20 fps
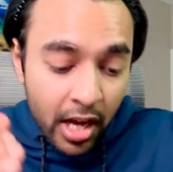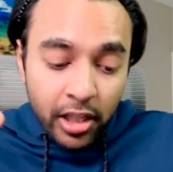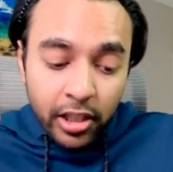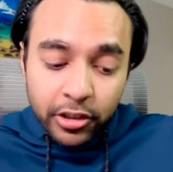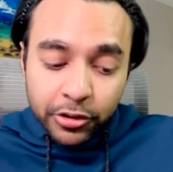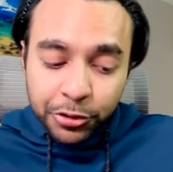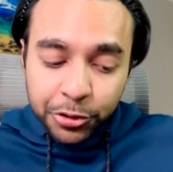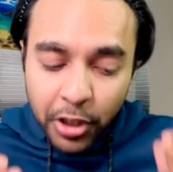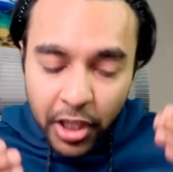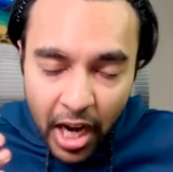
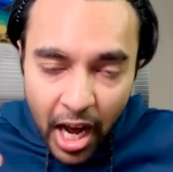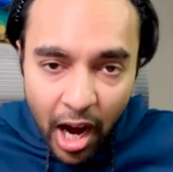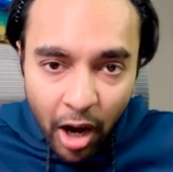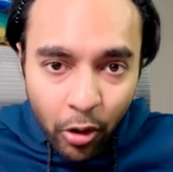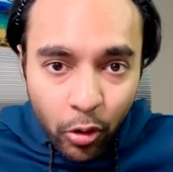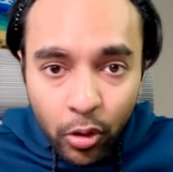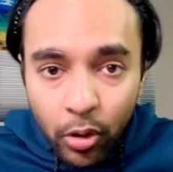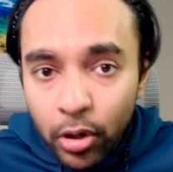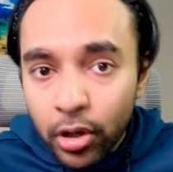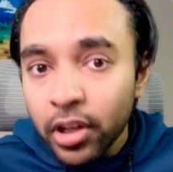So
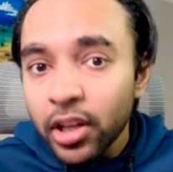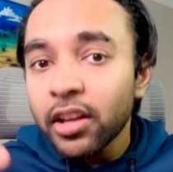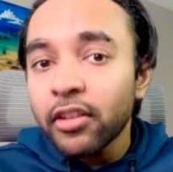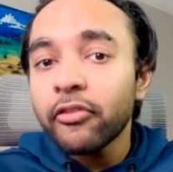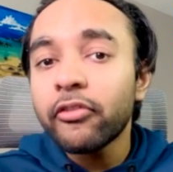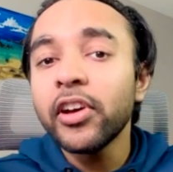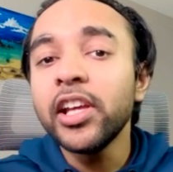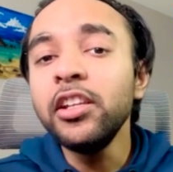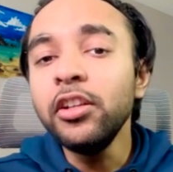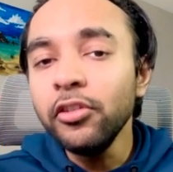now,
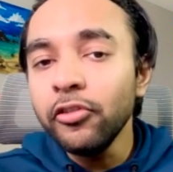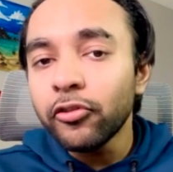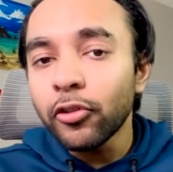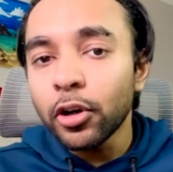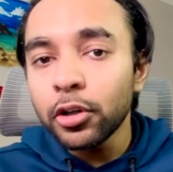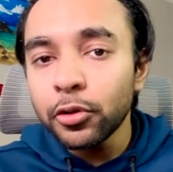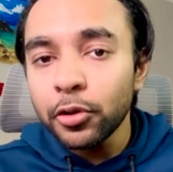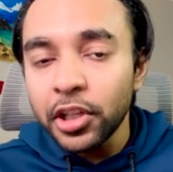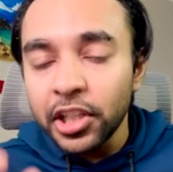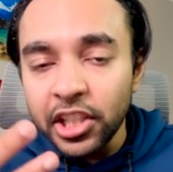when you
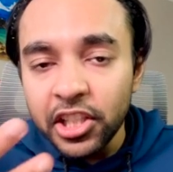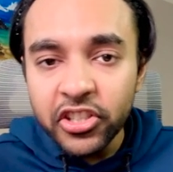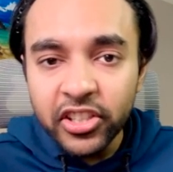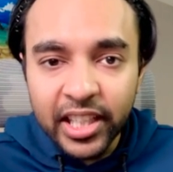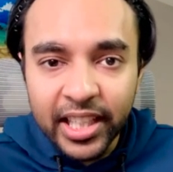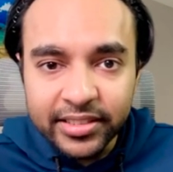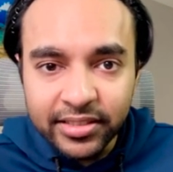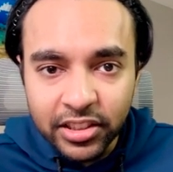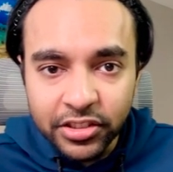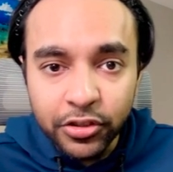want to
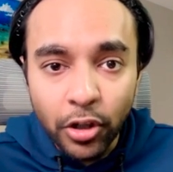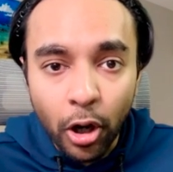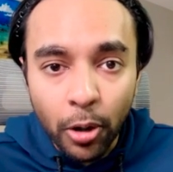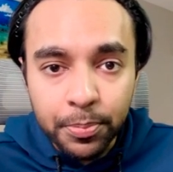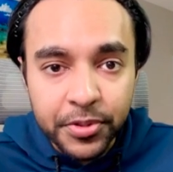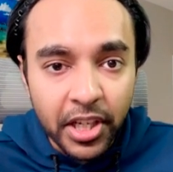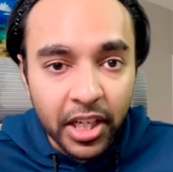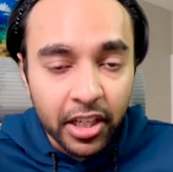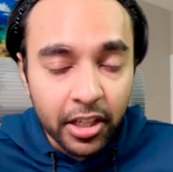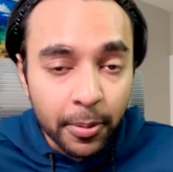initialize this
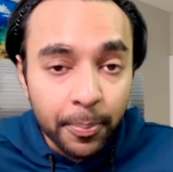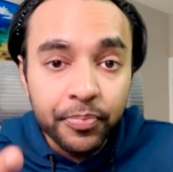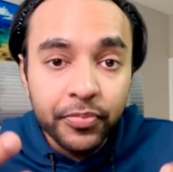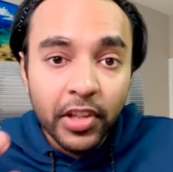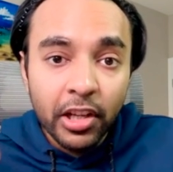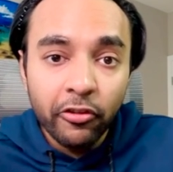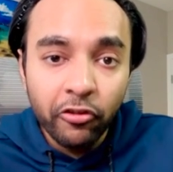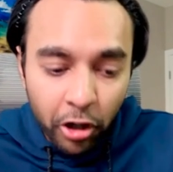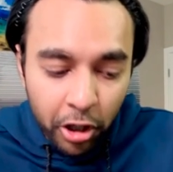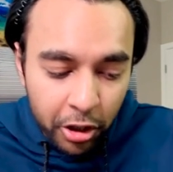object,
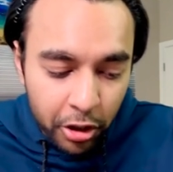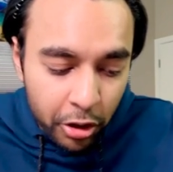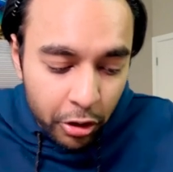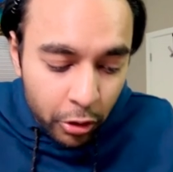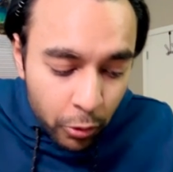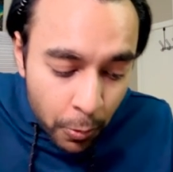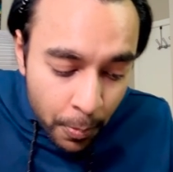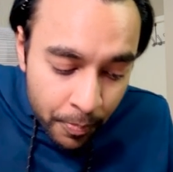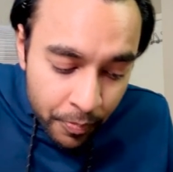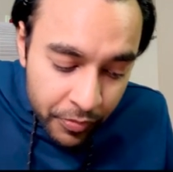what
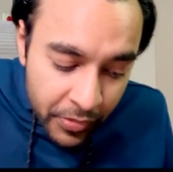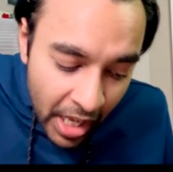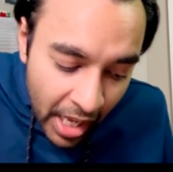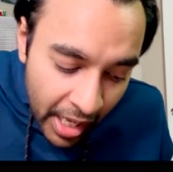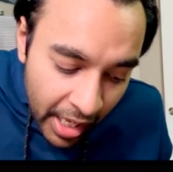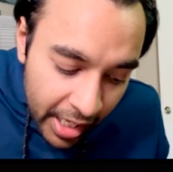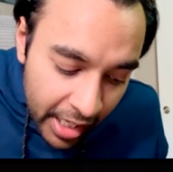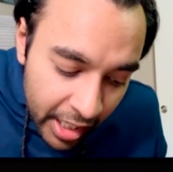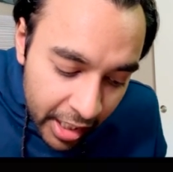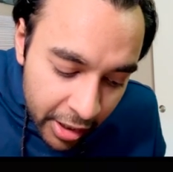do?
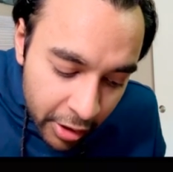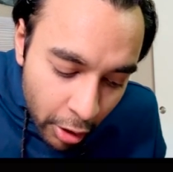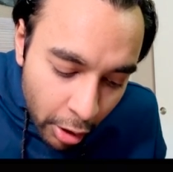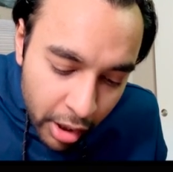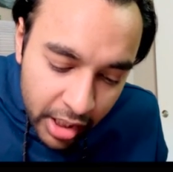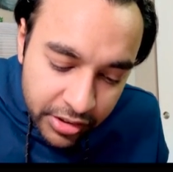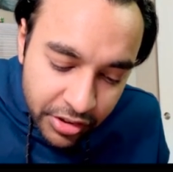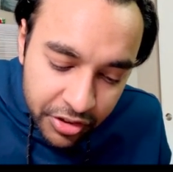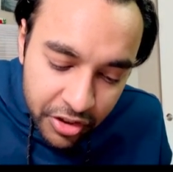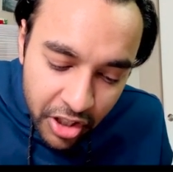In your
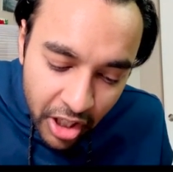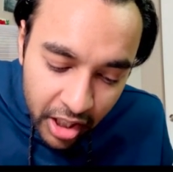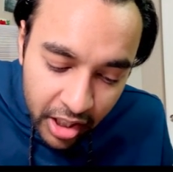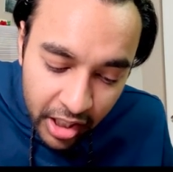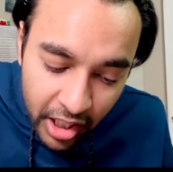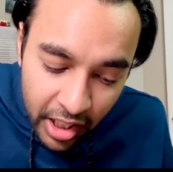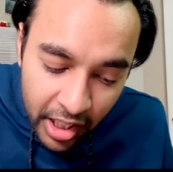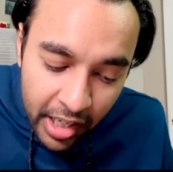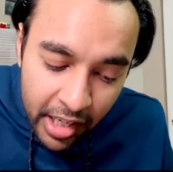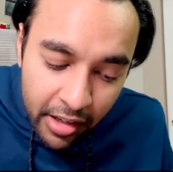
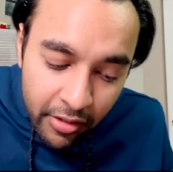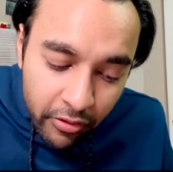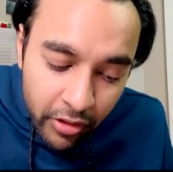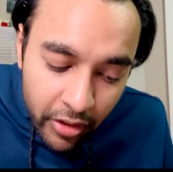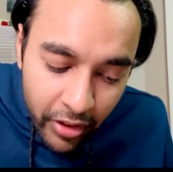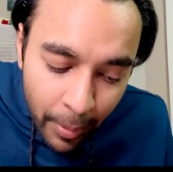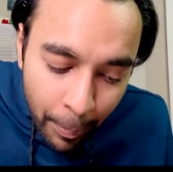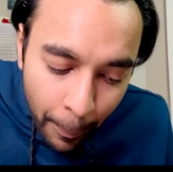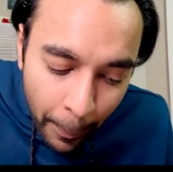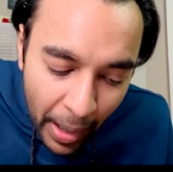constructor, we
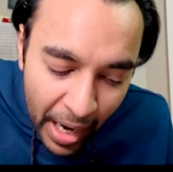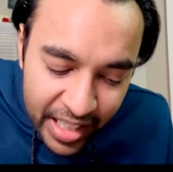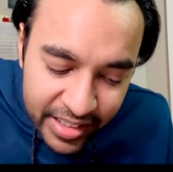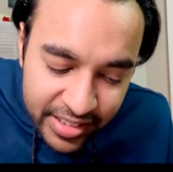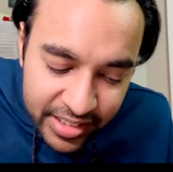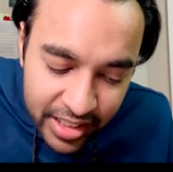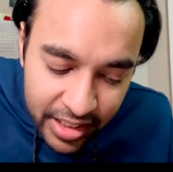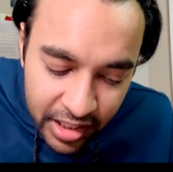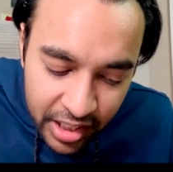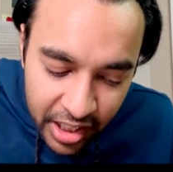will
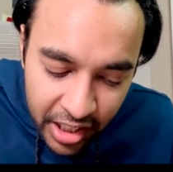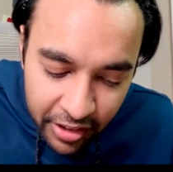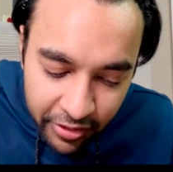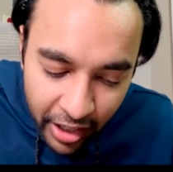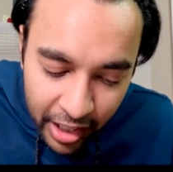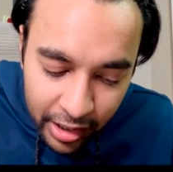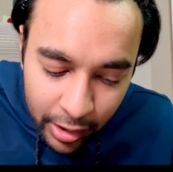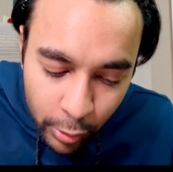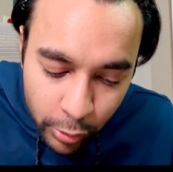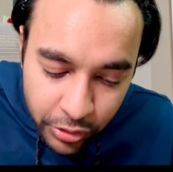pass in 3
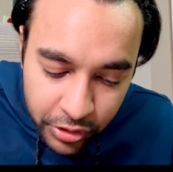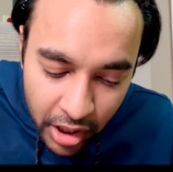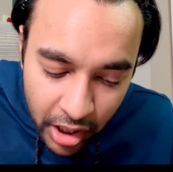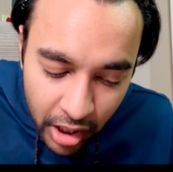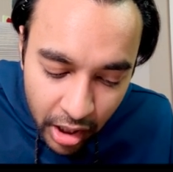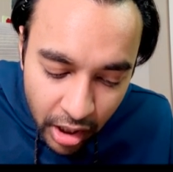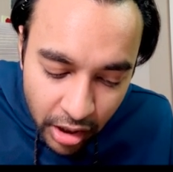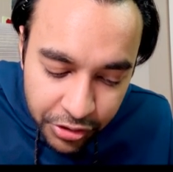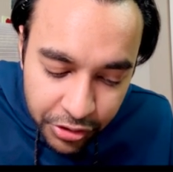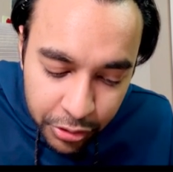values,
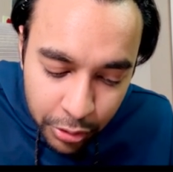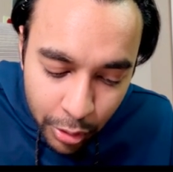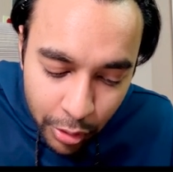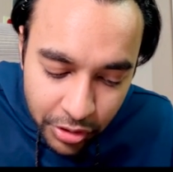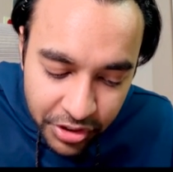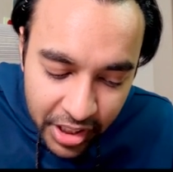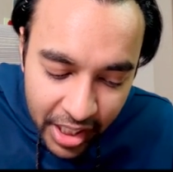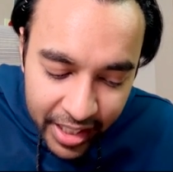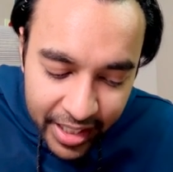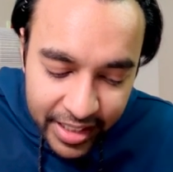a
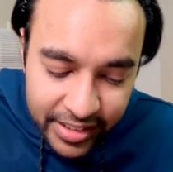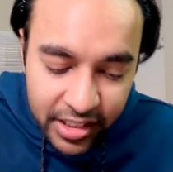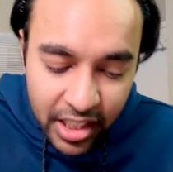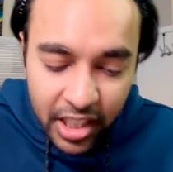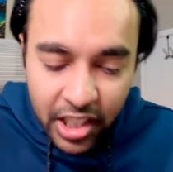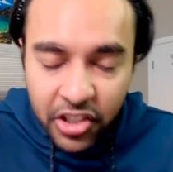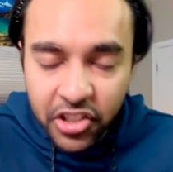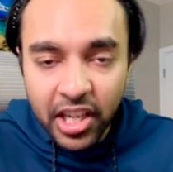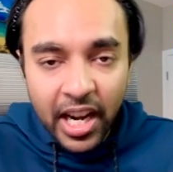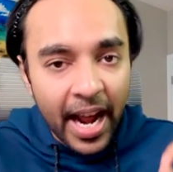source, a
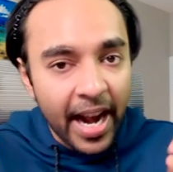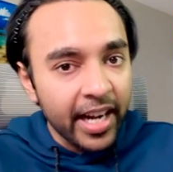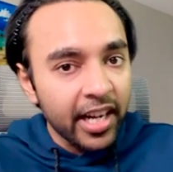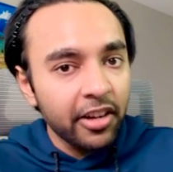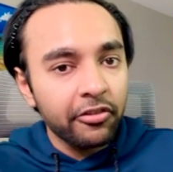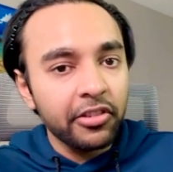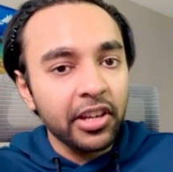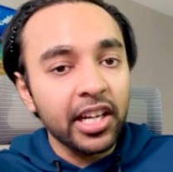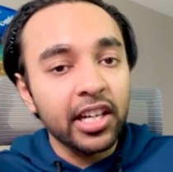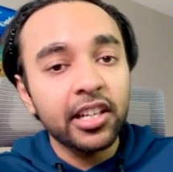destination, and a
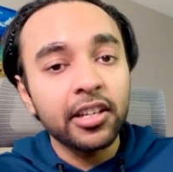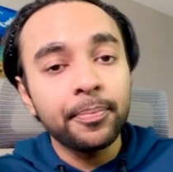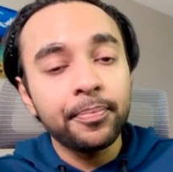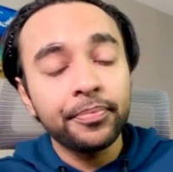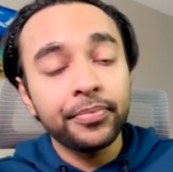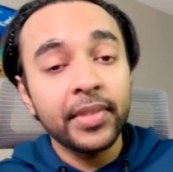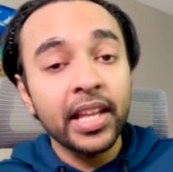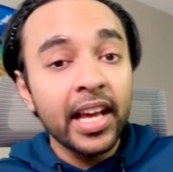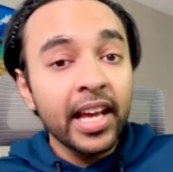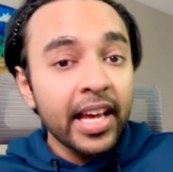weight.
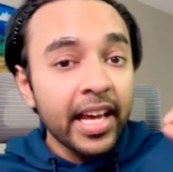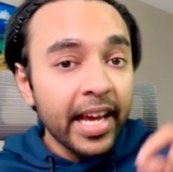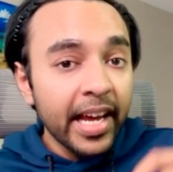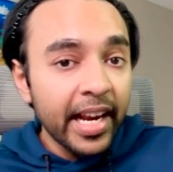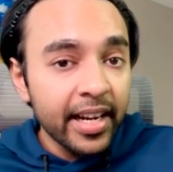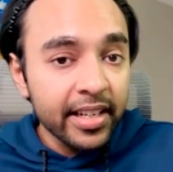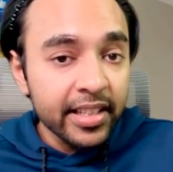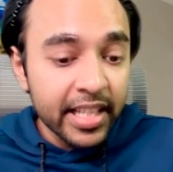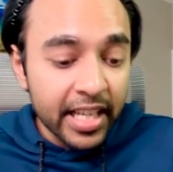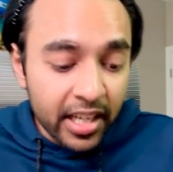
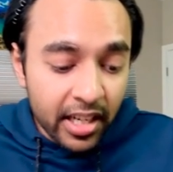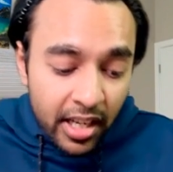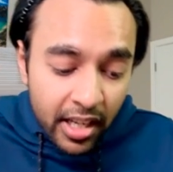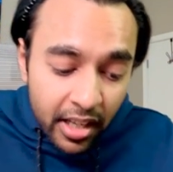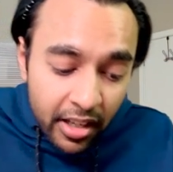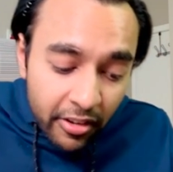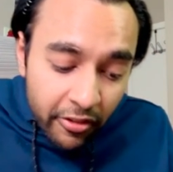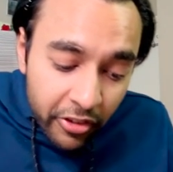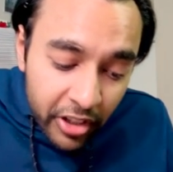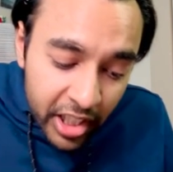And then
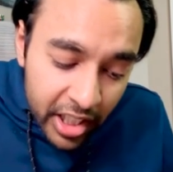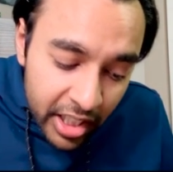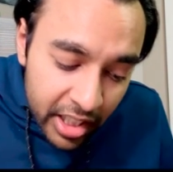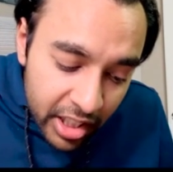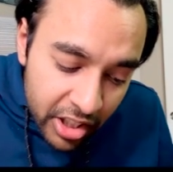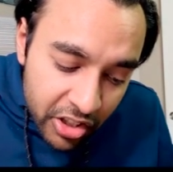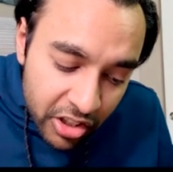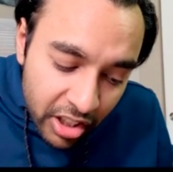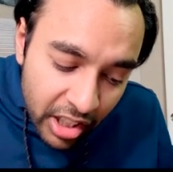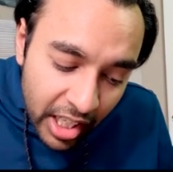we
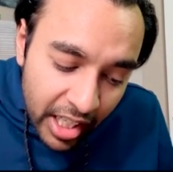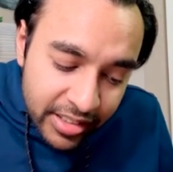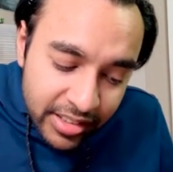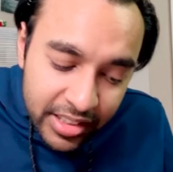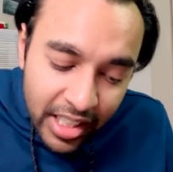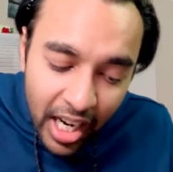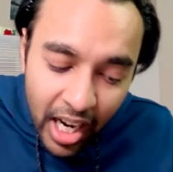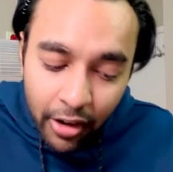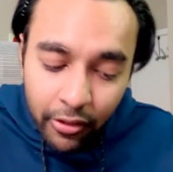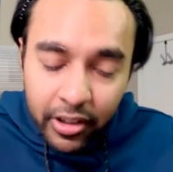initialize
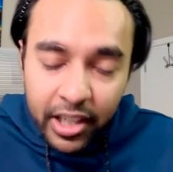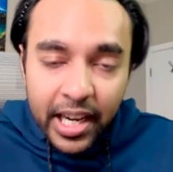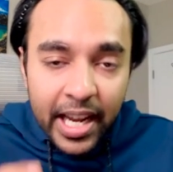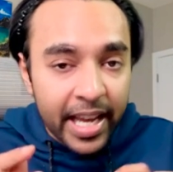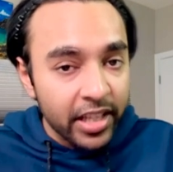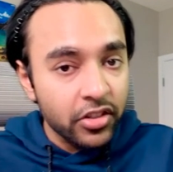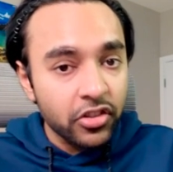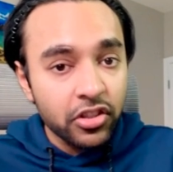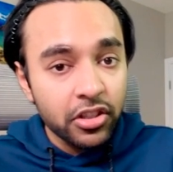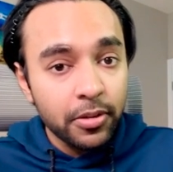our
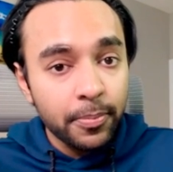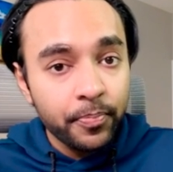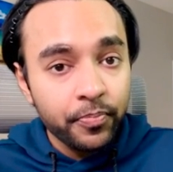edge.